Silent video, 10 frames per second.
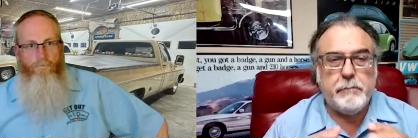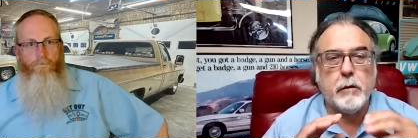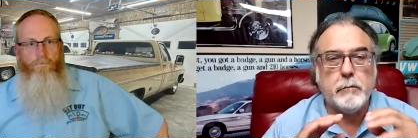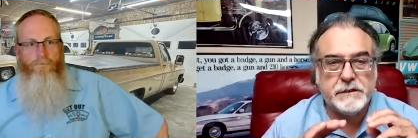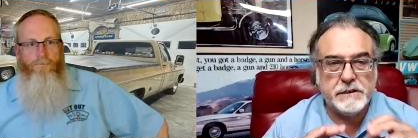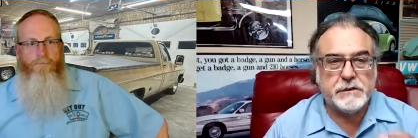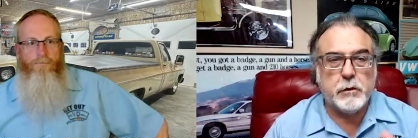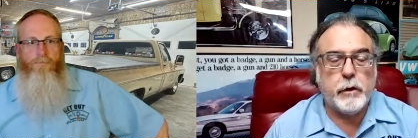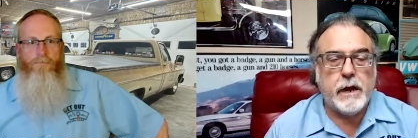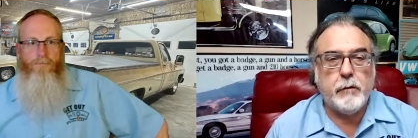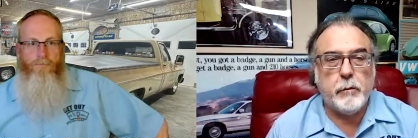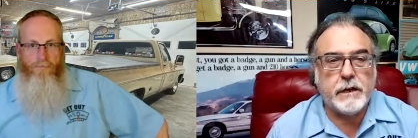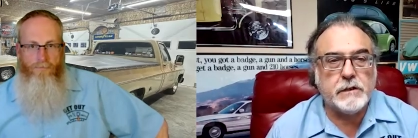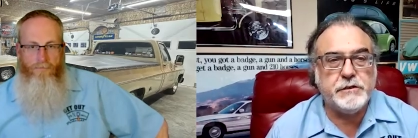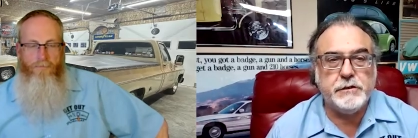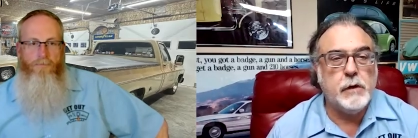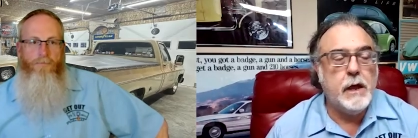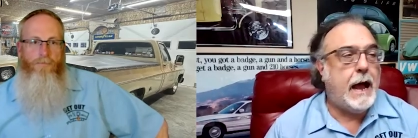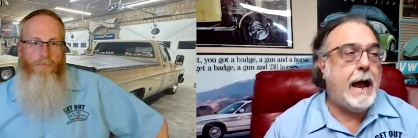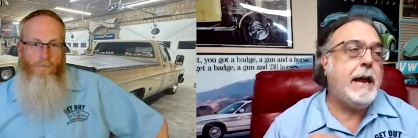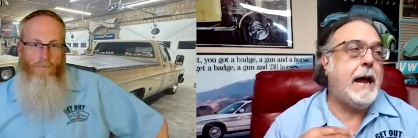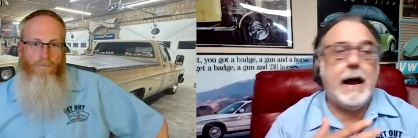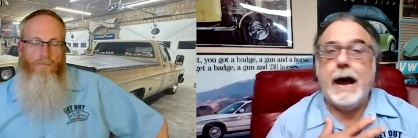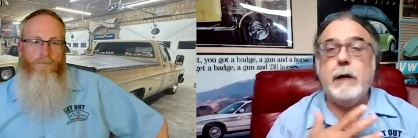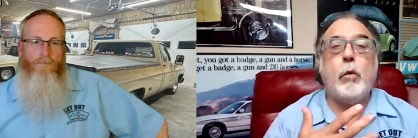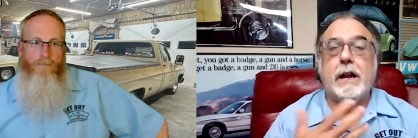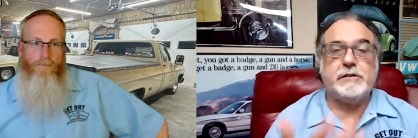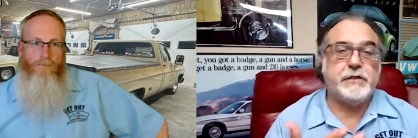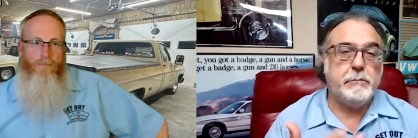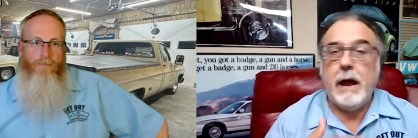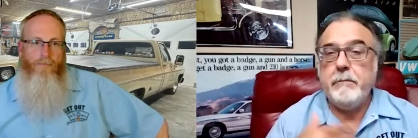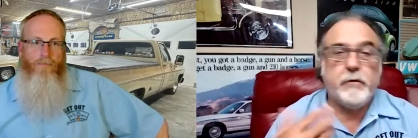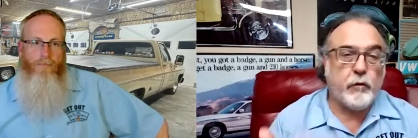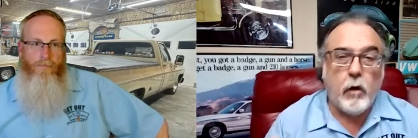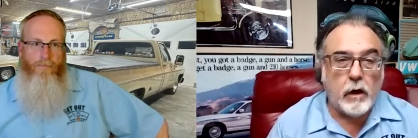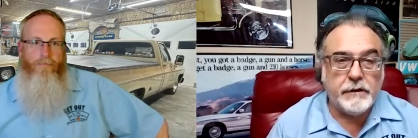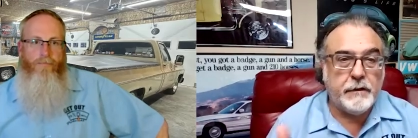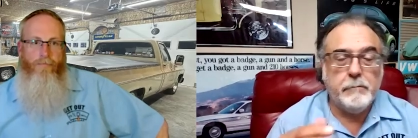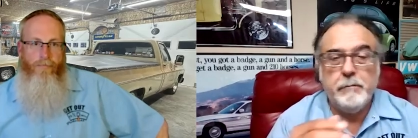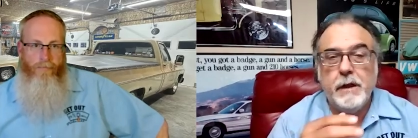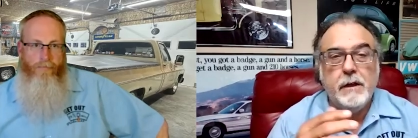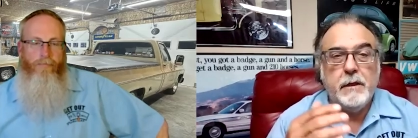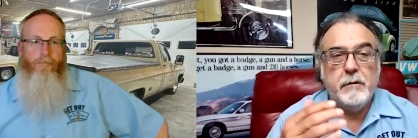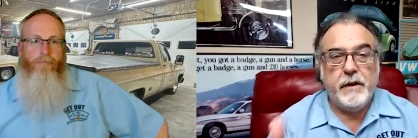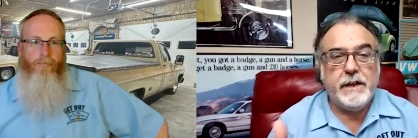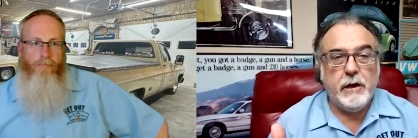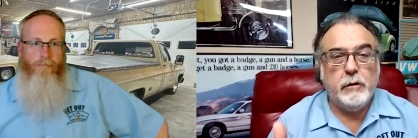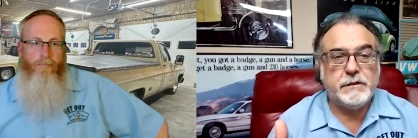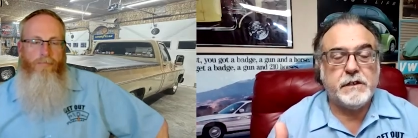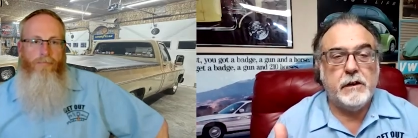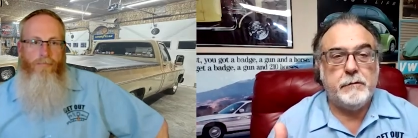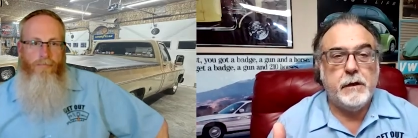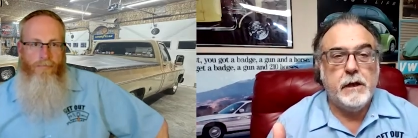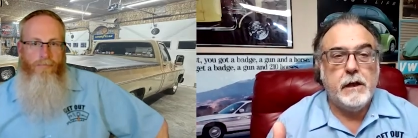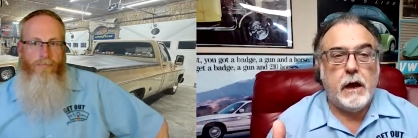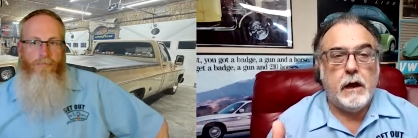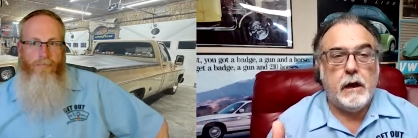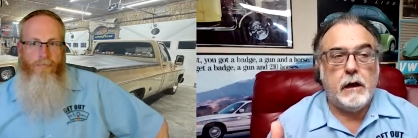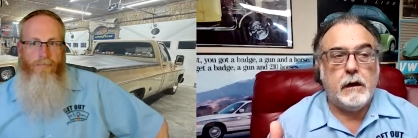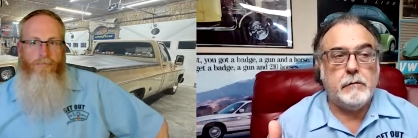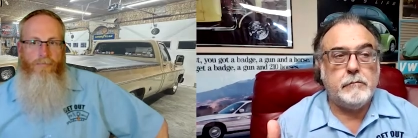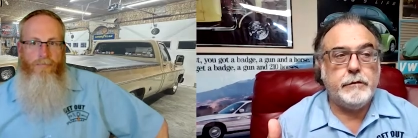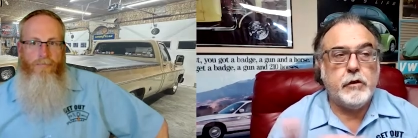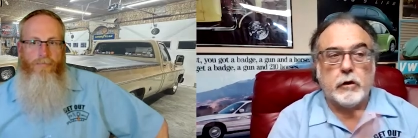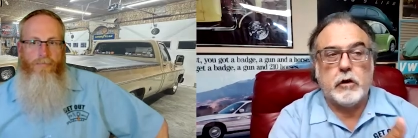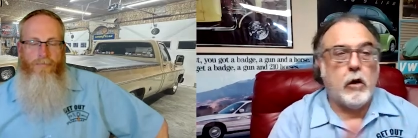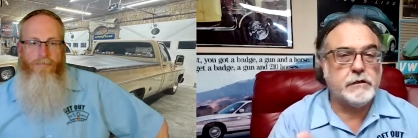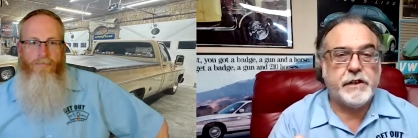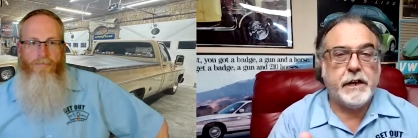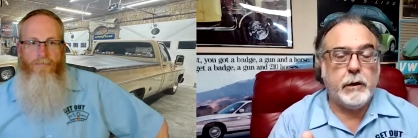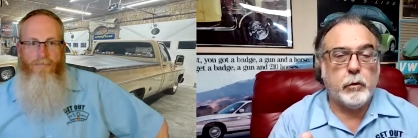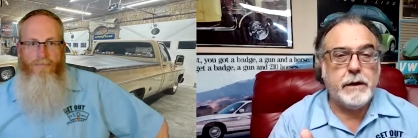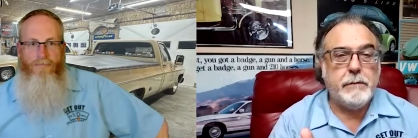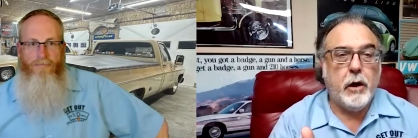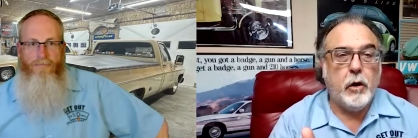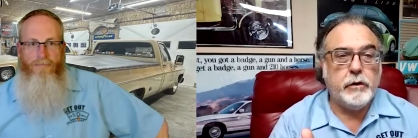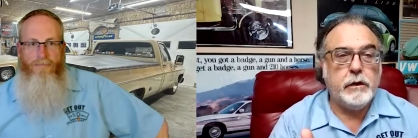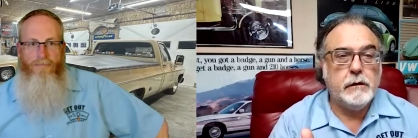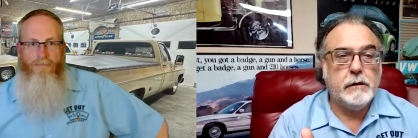Speaker 1: purposes or whatever, because you, I, I watch them. I'm drawn to them. The videos of, Uh, your car's getting repoed,